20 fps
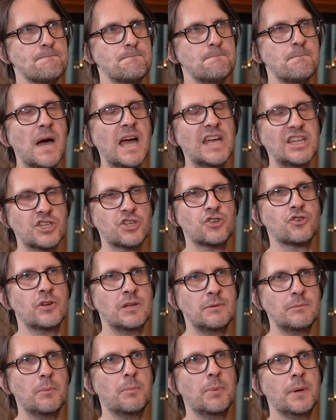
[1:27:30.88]

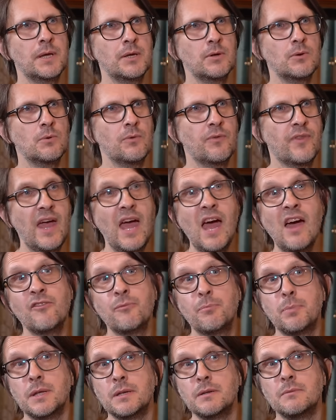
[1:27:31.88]
mainstream appeal. There
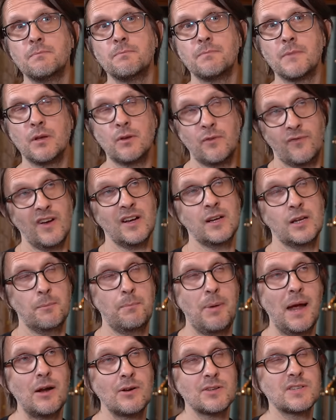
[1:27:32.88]
have been, in fact,
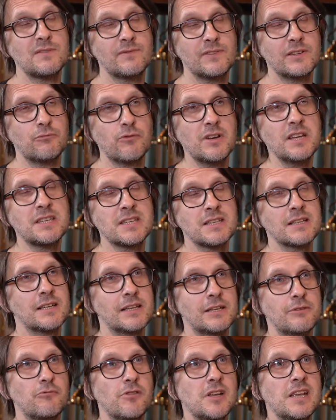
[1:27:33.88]
comparatively
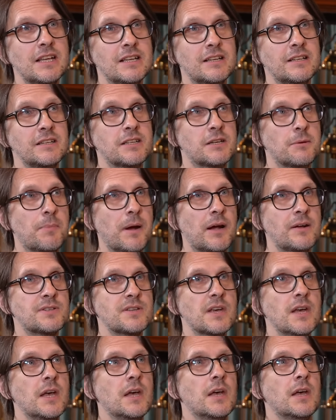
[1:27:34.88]
recently, really,
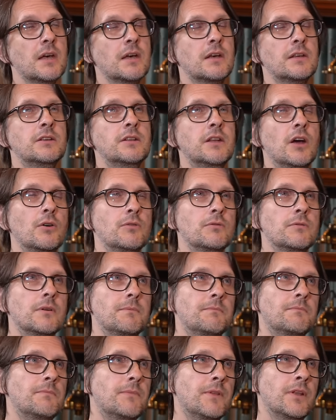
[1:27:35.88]
you know,
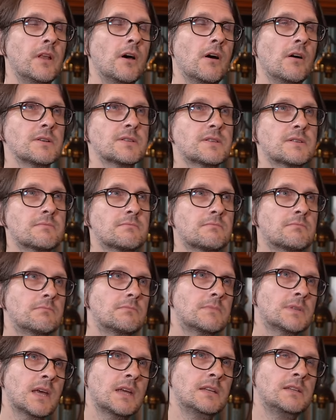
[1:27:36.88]
the last
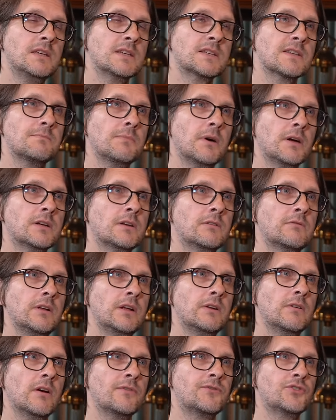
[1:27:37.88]
10 years of my
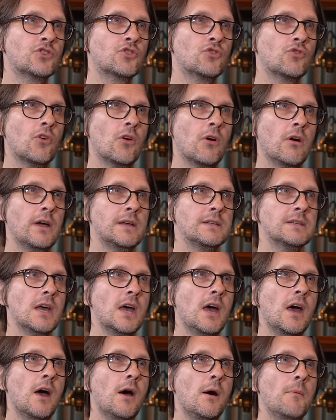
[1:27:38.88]
career, I've tried.
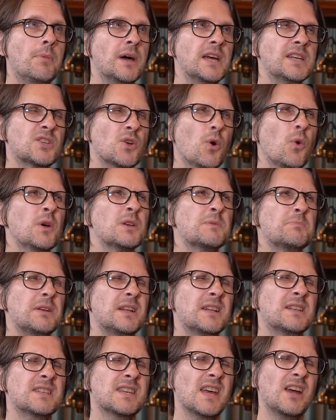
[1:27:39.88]
But it's always
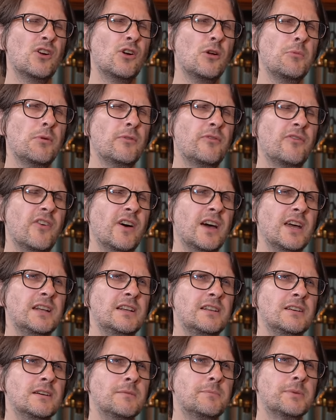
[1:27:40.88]
been a terrible
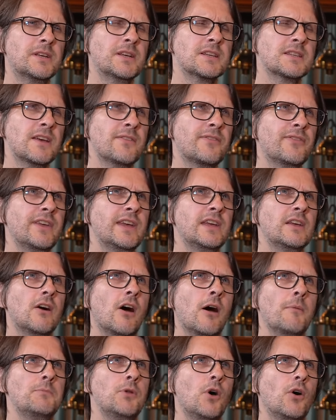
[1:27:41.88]
failure because I think
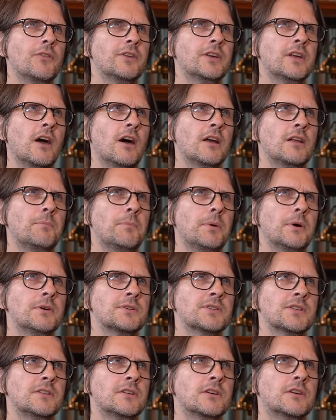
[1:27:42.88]
I'm not the kind of
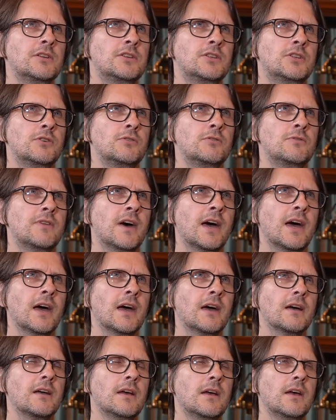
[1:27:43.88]
person that can do
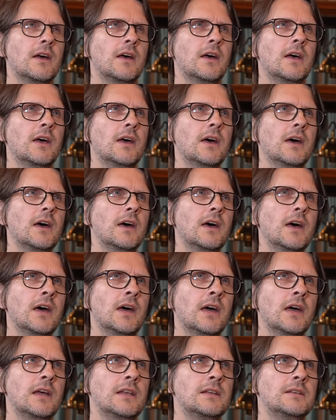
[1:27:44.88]
that
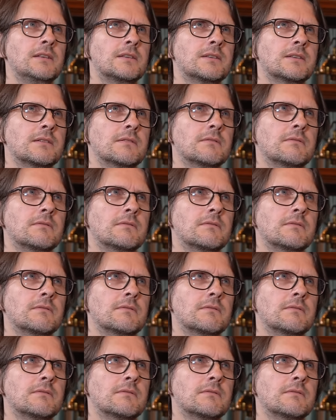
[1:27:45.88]
and